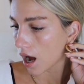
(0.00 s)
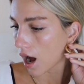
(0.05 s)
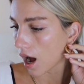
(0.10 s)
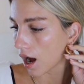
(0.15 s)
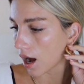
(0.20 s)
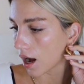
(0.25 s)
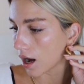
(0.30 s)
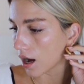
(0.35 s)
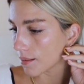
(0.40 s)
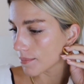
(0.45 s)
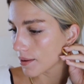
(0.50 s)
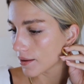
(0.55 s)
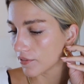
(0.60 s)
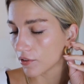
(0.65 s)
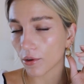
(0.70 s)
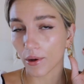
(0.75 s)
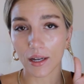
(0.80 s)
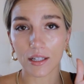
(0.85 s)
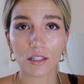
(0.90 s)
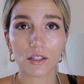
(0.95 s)
If
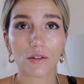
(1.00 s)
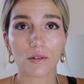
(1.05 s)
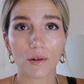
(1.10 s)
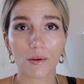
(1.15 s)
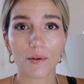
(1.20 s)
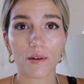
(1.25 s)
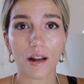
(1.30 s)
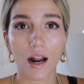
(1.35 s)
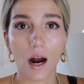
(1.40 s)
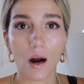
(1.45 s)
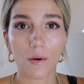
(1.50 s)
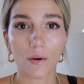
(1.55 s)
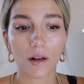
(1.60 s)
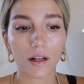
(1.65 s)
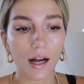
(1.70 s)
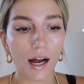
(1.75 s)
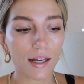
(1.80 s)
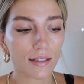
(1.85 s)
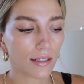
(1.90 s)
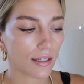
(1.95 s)
you guys don't know what
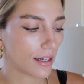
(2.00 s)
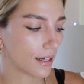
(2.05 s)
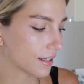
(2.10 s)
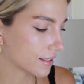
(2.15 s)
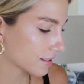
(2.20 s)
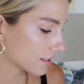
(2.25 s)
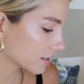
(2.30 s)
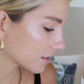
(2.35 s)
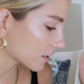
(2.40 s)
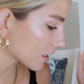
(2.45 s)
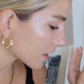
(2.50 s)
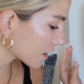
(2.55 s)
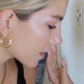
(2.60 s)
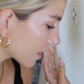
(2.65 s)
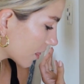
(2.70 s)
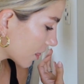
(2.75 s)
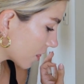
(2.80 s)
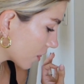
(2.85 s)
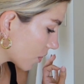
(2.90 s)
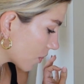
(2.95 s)
Hourglass is, it's like
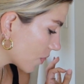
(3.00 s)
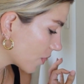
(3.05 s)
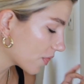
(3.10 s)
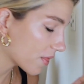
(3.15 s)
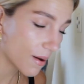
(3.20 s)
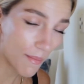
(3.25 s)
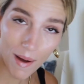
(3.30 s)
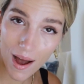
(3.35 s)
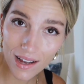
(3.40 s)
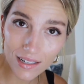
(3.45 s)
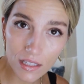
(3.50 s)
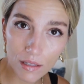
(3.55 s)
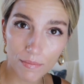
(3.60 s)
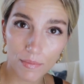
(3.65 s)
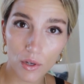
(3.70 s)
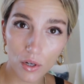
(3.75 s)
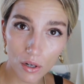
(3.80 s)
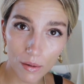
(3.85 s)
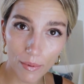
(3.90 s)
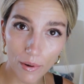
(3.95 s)
the best
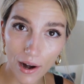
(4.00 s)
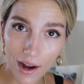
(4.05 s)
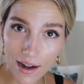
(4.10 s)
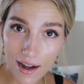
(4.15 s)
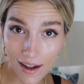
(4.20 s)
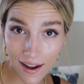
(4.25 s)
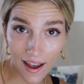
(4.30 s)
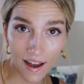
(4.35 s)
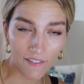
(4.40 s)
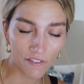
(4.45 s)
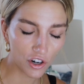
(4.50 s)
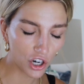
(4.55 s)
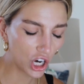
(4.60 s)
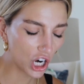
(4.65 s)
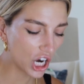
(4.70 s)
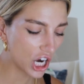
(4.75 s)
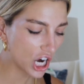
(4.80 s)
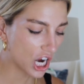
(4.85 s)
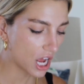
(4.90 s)
beauty brand ever.